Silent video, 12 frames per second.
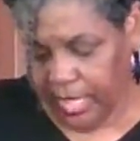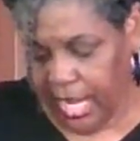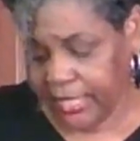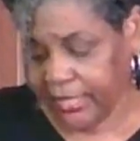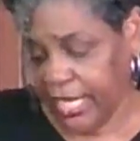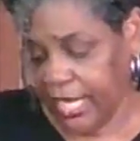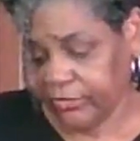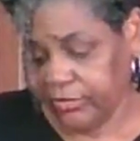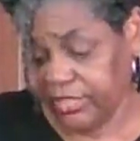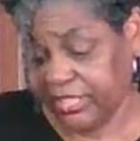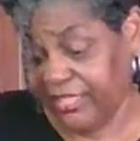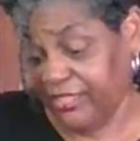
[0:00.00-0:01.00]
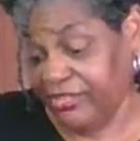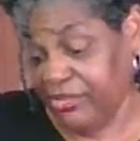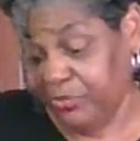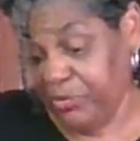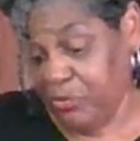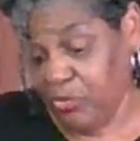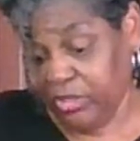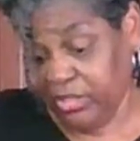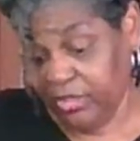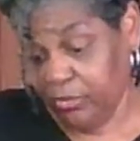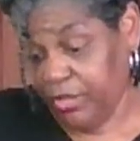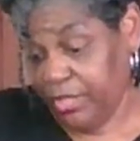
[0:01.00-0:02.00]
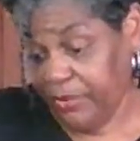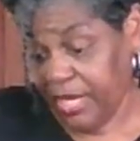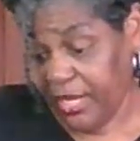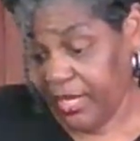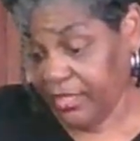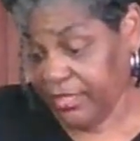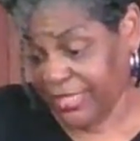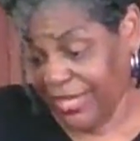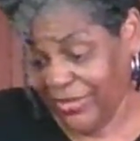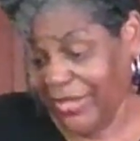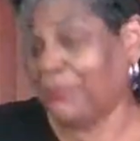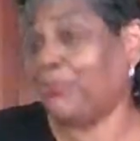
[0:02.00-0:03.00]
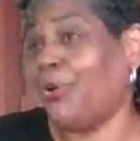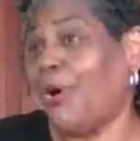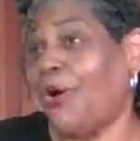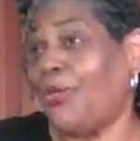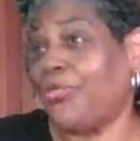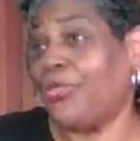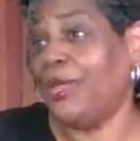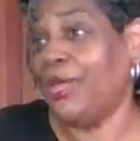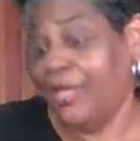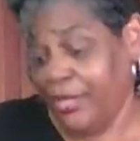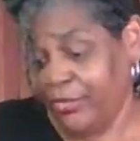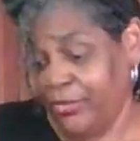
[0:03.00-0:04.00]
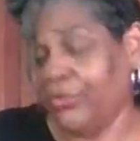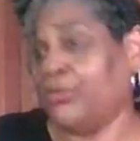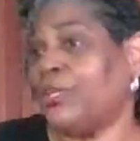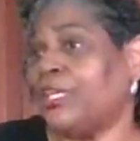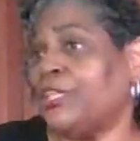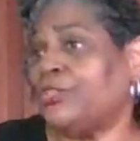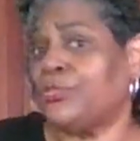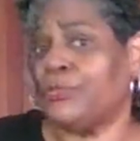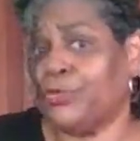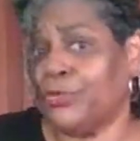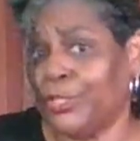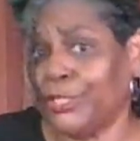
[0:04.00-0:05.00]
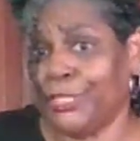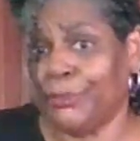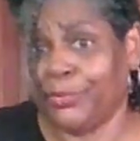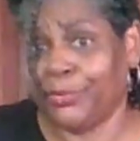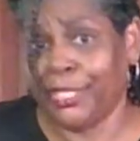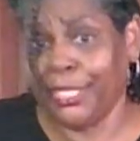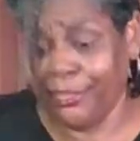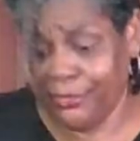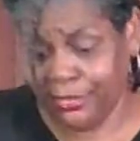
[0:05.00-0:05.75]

I could actually stand a little bit more liquid in mine because I like broth. You can get you some crusty bread or